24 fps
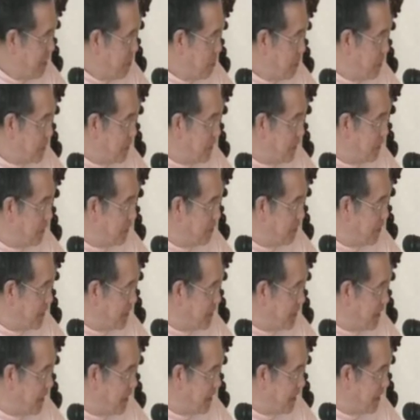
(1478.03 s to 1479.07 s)
material
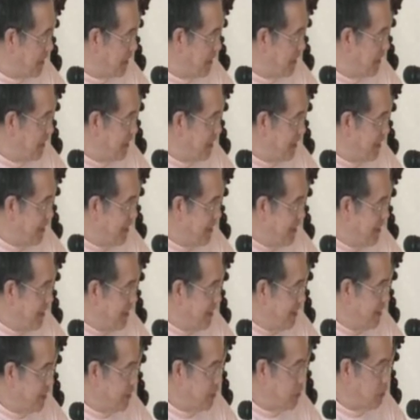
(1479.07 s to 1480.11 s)
vatsalya,
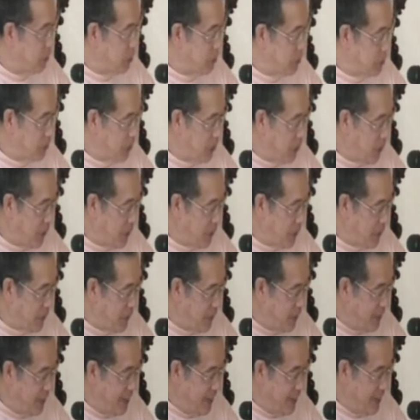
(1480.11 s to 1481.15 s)
is so strong
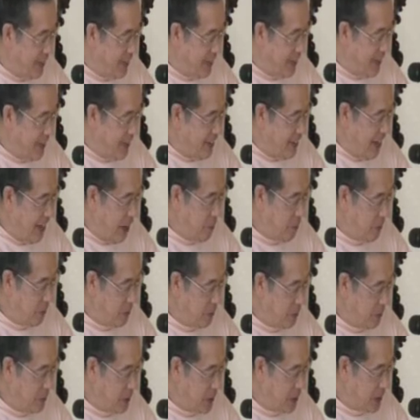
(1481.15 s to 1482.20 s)
that it
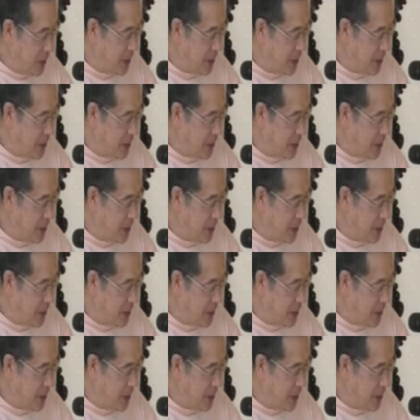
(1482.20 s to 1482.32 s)
produces the